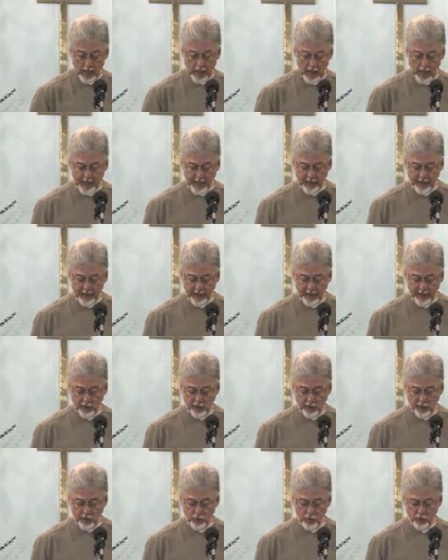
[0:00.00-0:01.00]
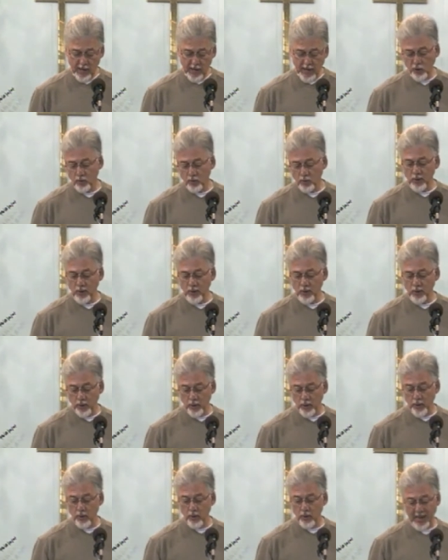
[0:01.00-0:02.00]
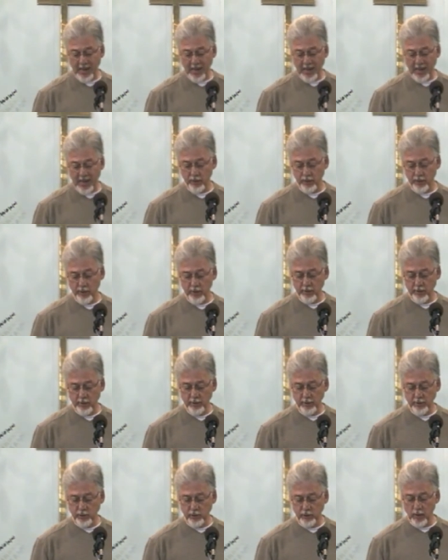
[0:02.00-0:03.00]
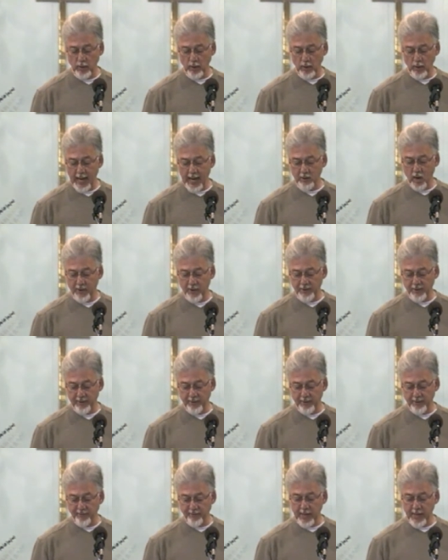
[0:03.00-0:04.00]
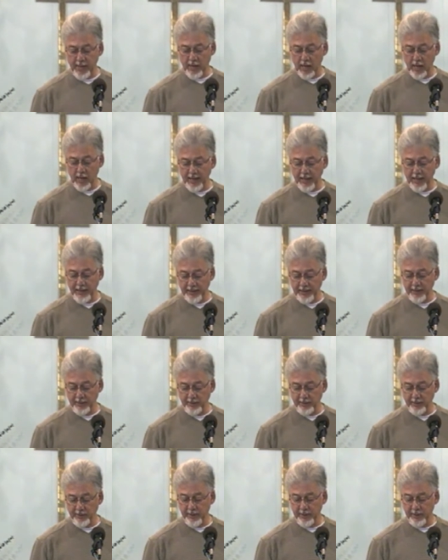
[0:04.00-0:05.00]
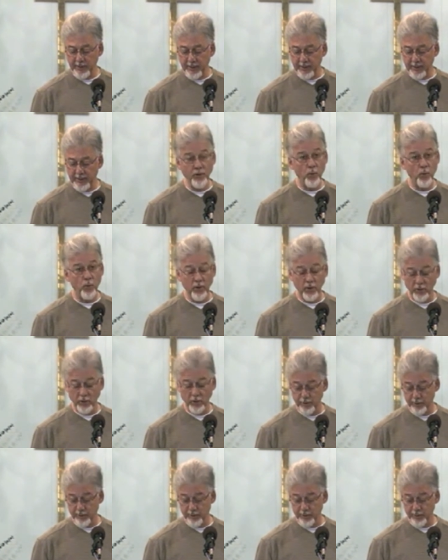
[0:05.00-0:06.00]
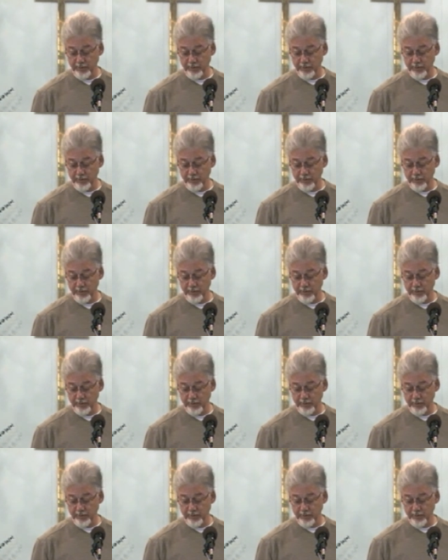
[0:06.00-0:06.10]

I use my human willpower to act on divine ideas in the world.